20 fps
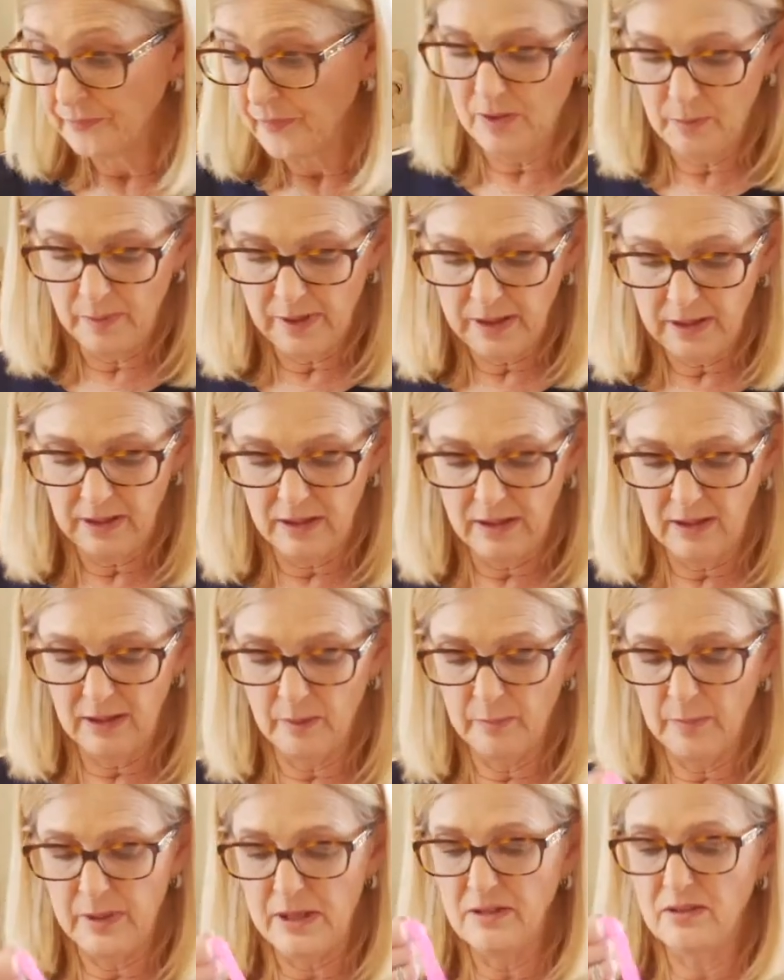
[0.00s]
You'll be getting
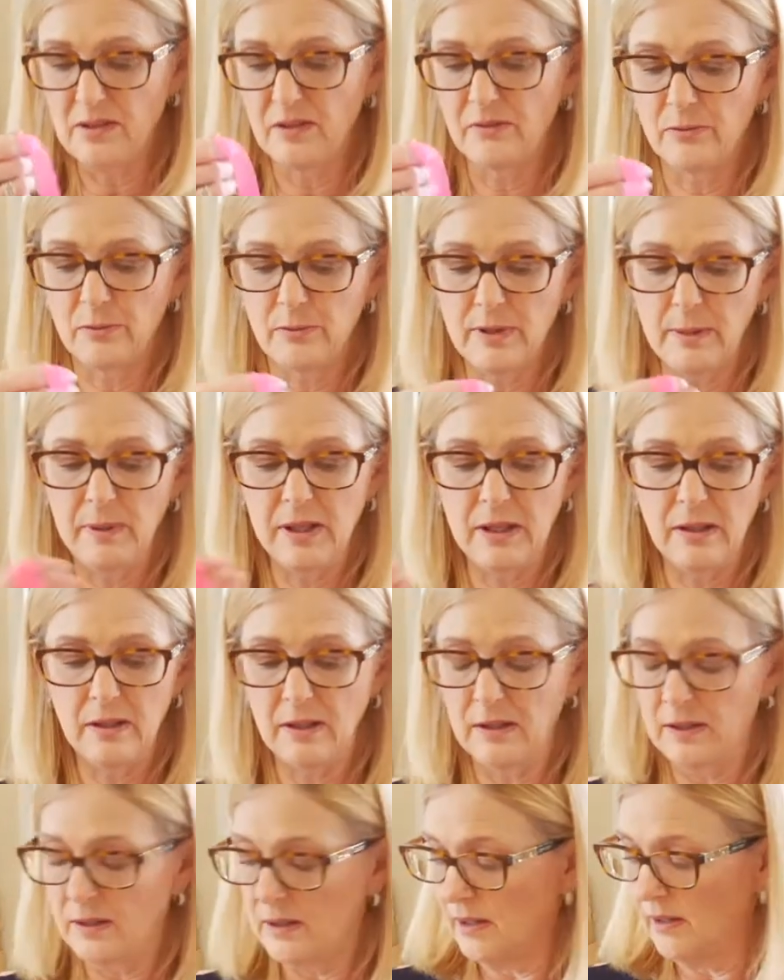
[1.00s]
a piece of
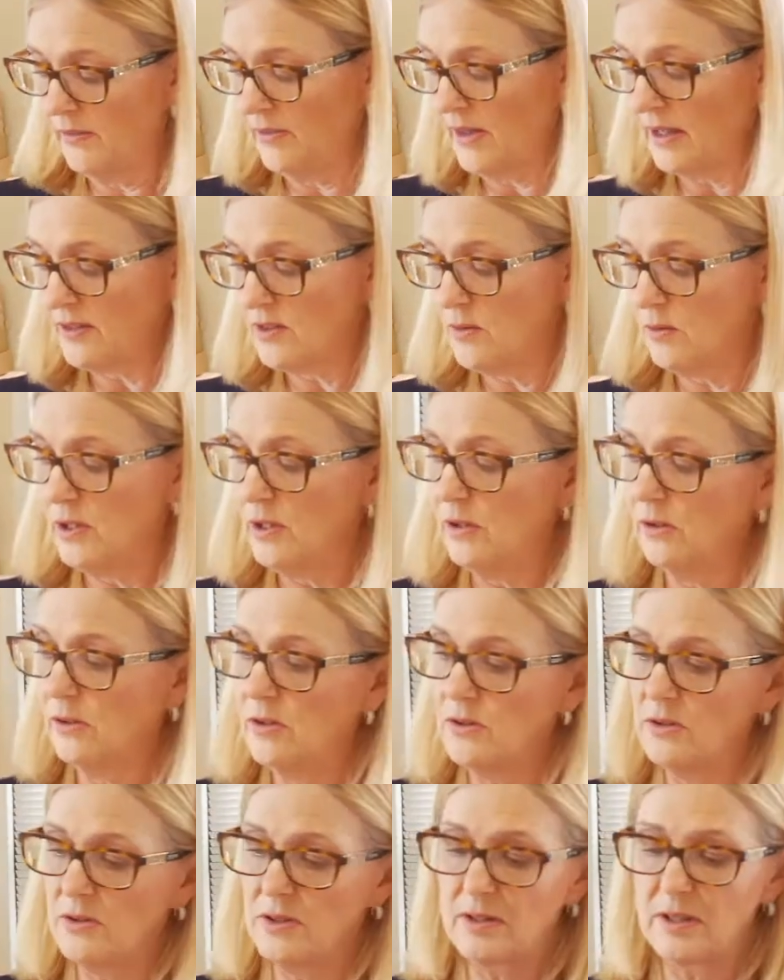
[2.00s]
ribbon, and that's what you'll
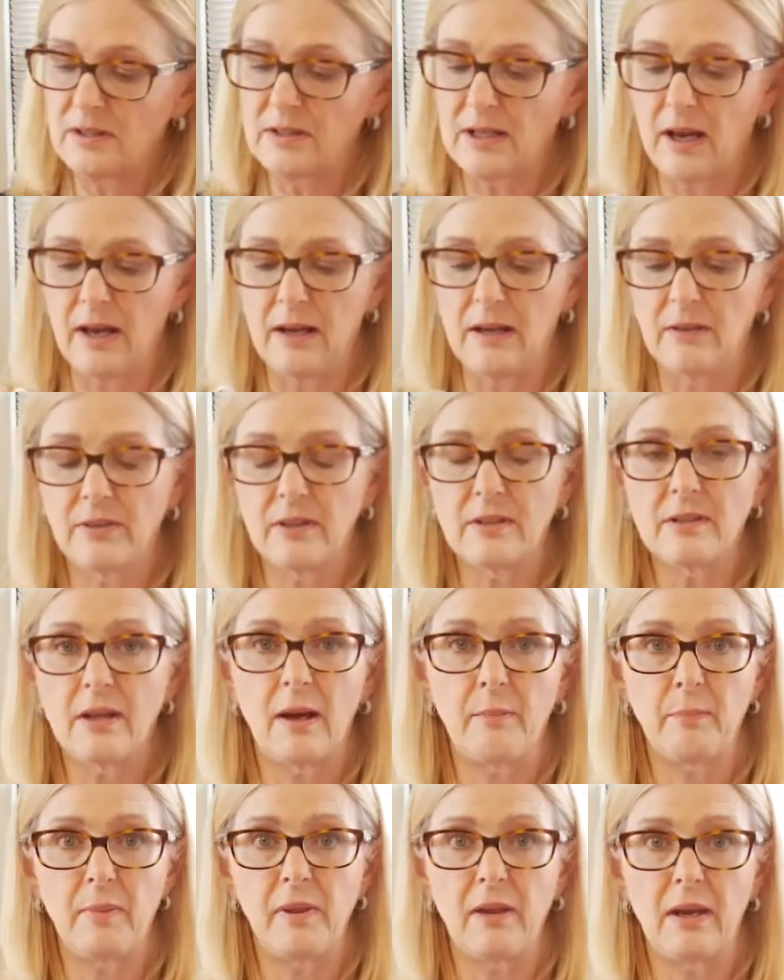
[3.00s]
use to tie at the
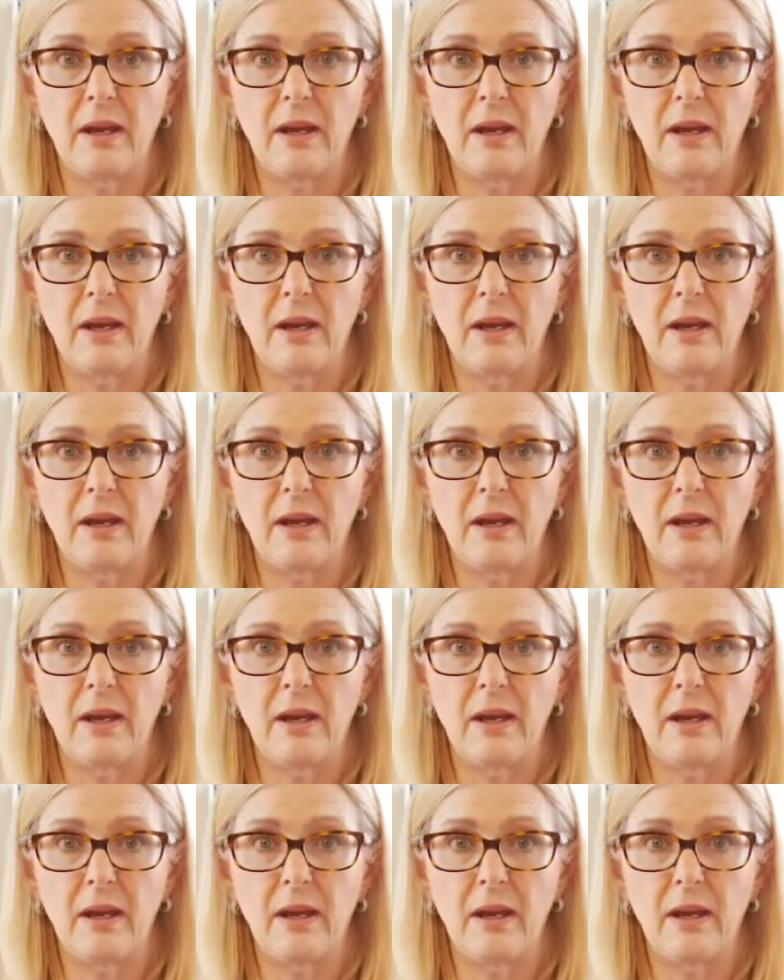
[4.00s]
top of the